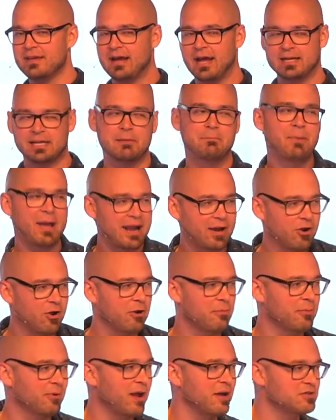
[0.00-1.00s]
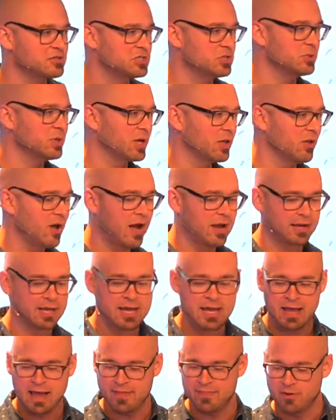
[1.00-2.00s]
I'd get back home around 2 o'clock,
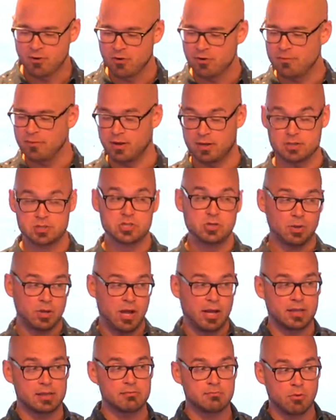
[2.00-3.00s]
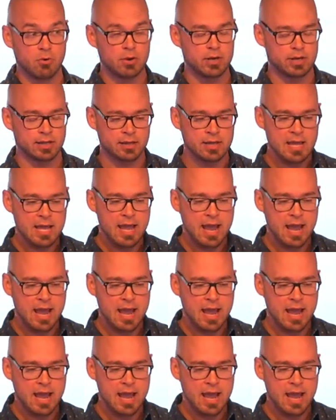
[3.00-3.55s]
and 2 o'clock in the morning,